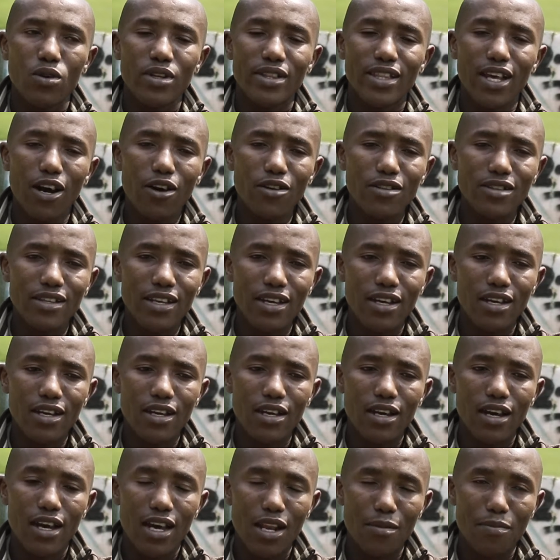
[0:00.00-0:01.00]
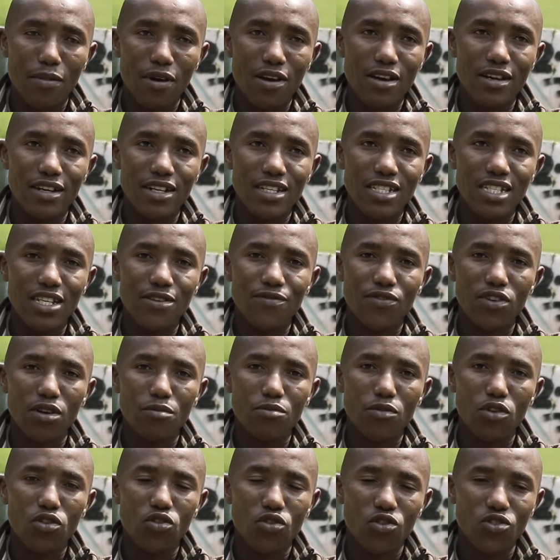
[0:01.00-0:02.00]
Without the help I received
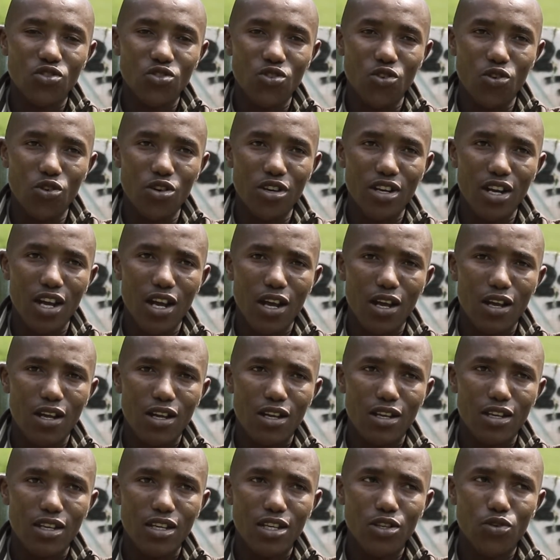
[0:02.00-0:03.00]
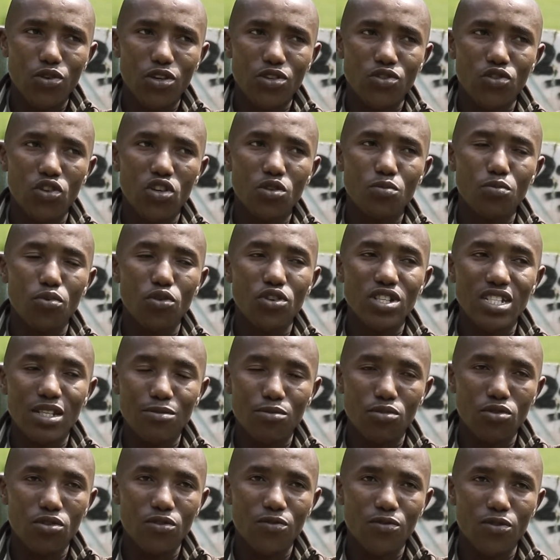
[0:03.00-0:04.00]
from North Coast Courier, it was not
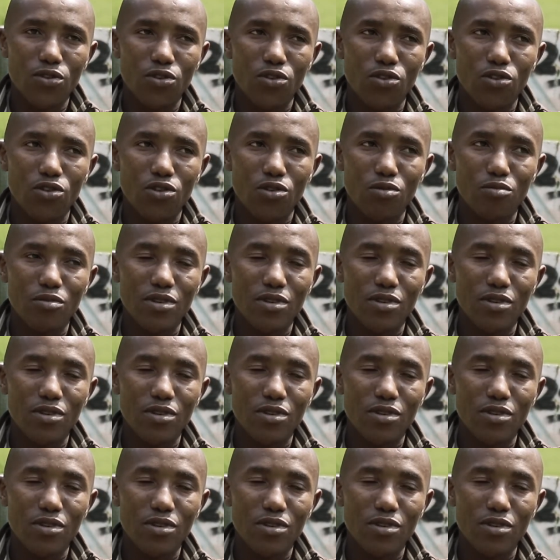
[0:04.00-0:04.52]
possible for